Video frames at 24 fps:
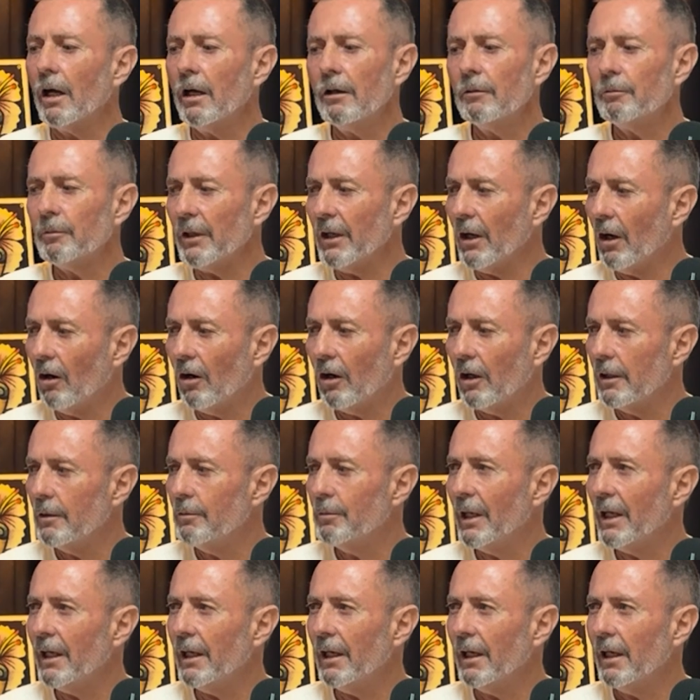behind
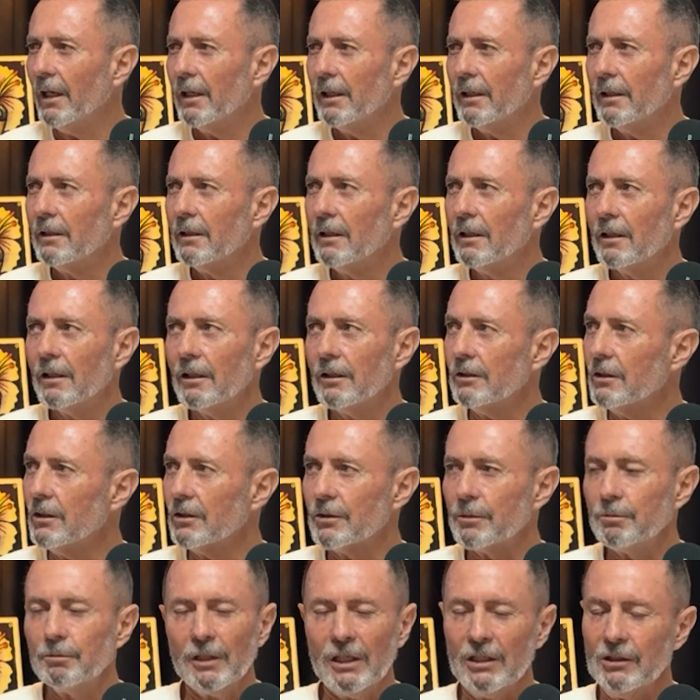me, and it
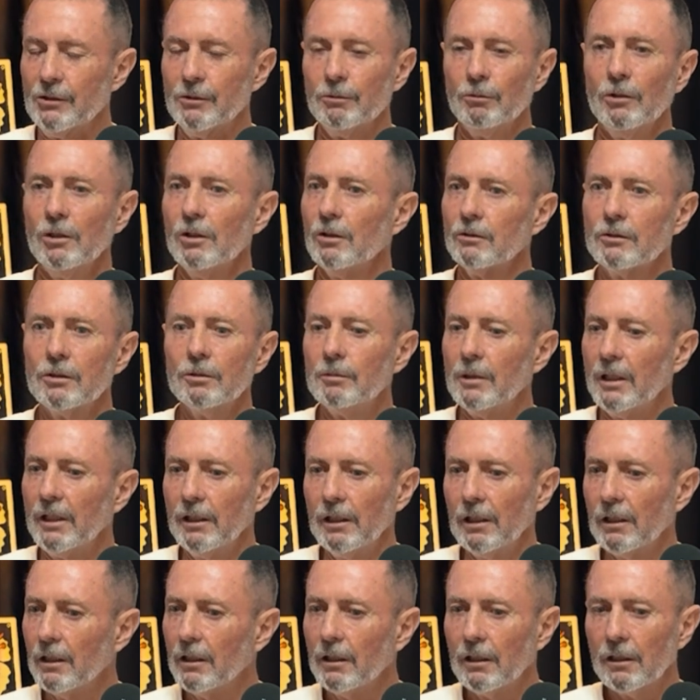just means the world to me.
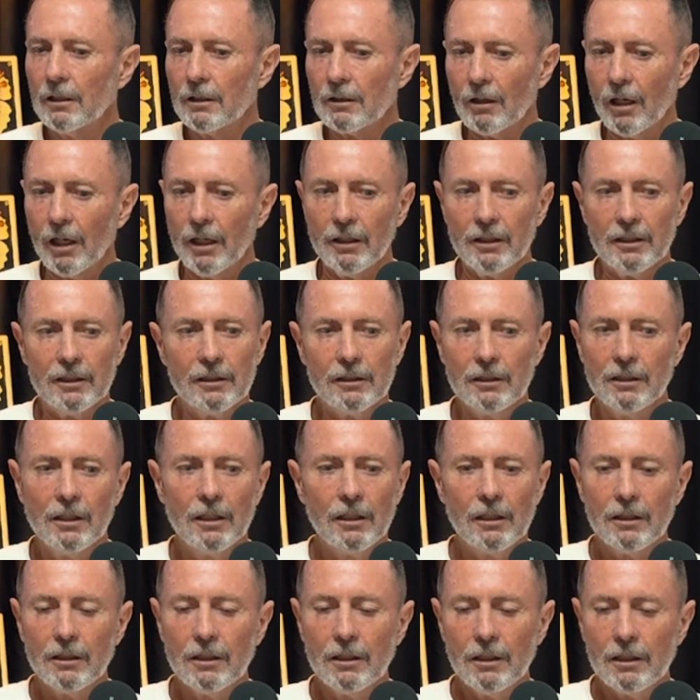Like,
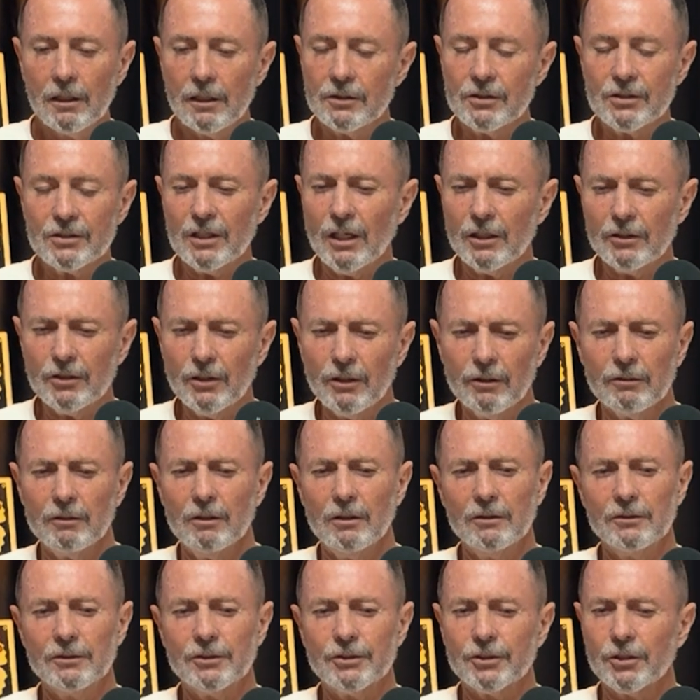it's such a
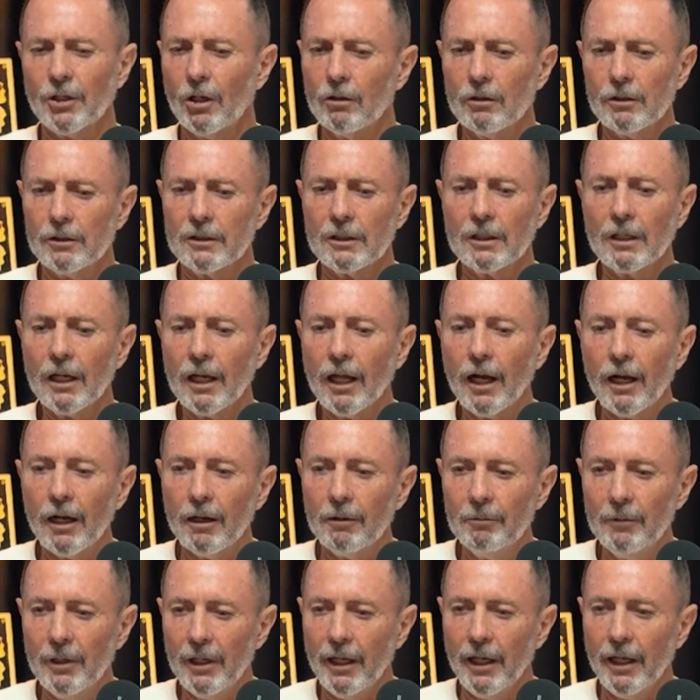solid
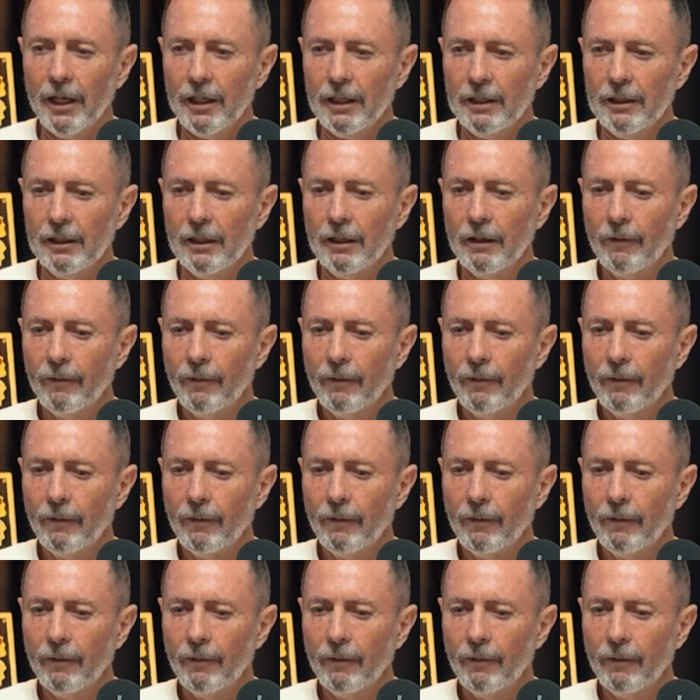club, and